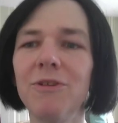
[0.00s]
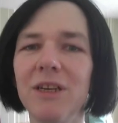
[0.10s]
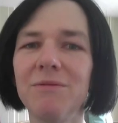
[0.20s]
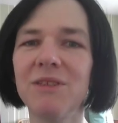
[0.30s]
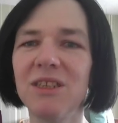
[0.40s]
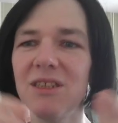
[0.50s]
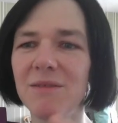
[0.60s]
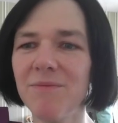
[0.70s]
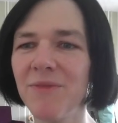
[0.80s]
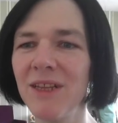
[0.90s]
different
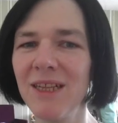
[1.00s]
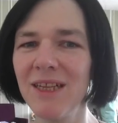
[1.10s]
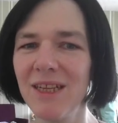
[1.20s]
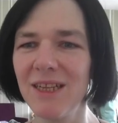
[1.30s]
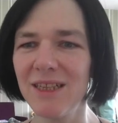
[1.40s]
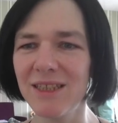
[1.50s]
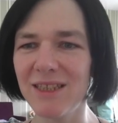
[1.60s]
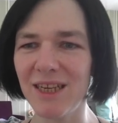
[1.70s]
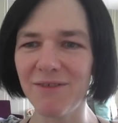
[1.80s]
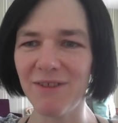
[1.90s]
system.
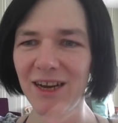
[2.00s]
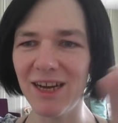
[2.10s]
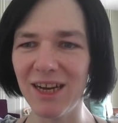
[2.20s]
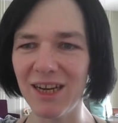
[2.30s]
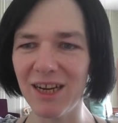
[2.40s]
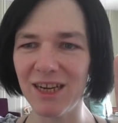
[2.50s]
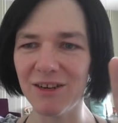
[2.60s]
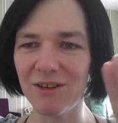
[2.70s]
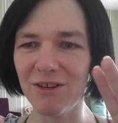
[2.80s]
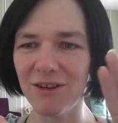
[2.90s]
They were
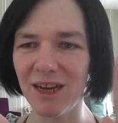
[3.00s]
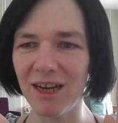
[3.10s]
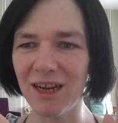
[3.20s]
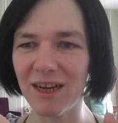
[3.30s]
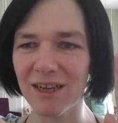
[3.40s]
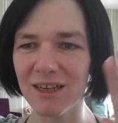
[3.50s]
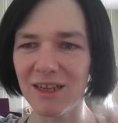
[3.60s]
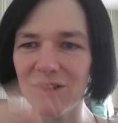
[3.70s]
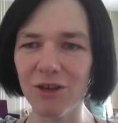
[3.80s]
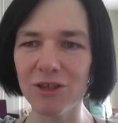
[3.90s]
no
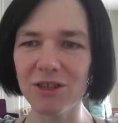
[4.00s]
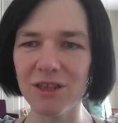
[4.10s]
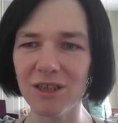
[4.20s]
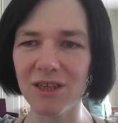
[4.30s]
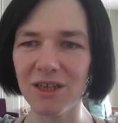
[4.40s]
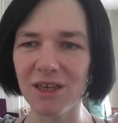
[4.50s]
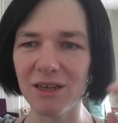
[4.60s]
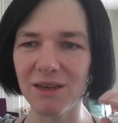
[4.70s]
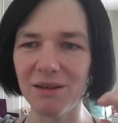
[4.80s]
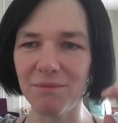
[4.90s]
like DOS
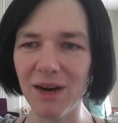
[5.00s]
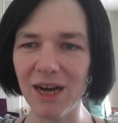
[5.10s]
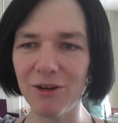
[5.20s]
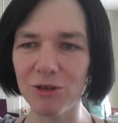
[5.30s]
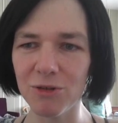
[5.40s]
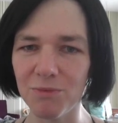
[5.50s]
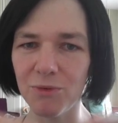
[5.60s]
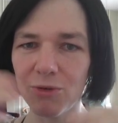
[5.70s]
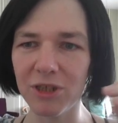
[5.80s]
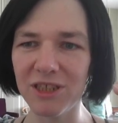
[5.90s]
BIOS
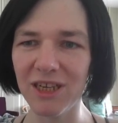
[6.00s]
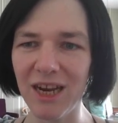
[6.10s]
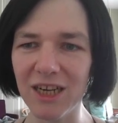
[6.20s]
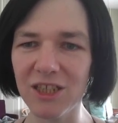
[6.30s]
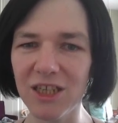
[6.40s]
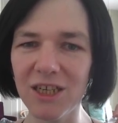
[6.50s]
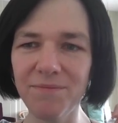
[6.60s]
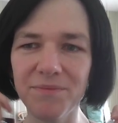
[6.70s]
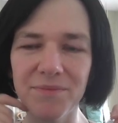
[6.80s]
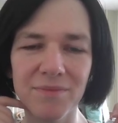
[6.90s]
boot selector.